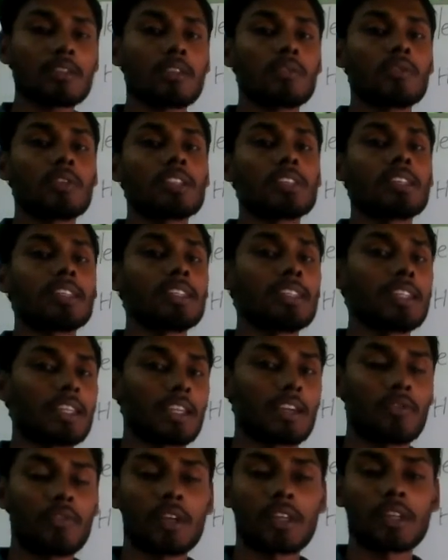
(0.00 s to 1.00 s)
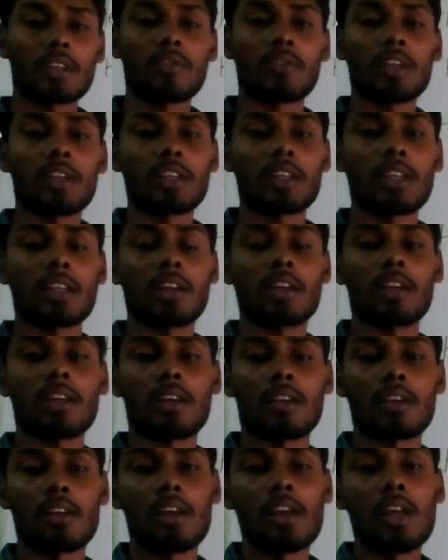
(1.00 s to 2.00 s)
of this heating effect of electric
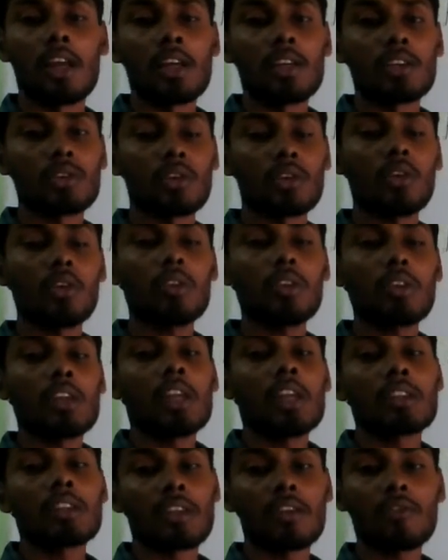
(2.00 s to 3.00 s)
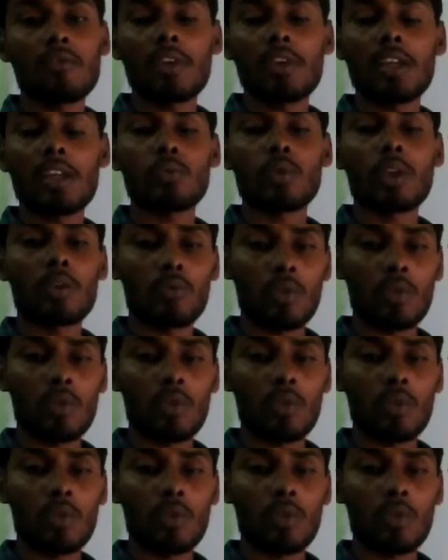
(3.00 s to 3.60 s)
current. So somewhere we